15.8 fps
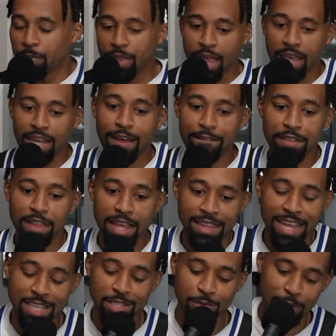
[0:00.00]
And I feel like
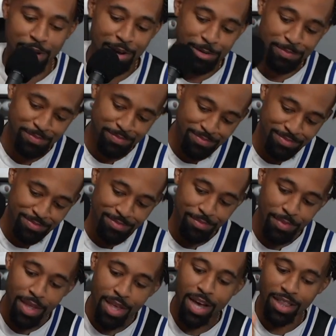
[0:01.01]
that's where
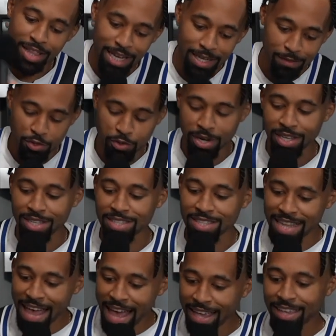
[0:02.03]
a lot of training is
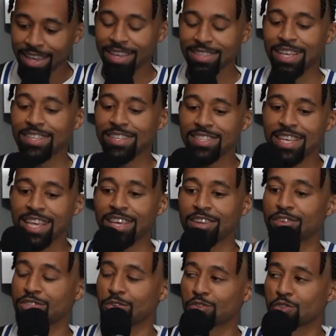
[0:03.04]
lacking because they seeing it
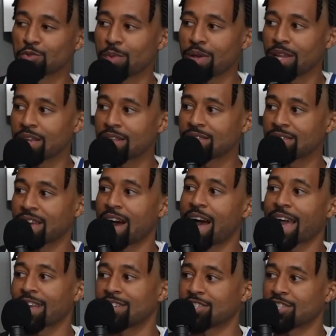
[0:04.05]
on social media and saying,
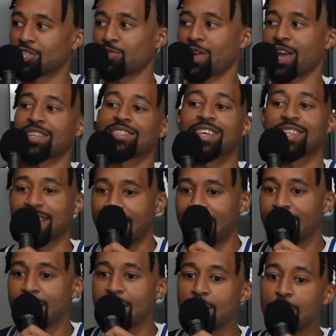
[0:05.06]
I can just translate
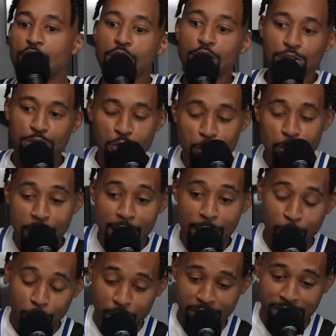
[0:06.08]
that to my
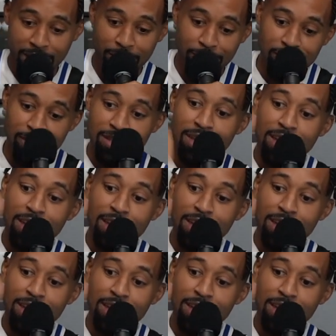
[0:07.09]
workouts.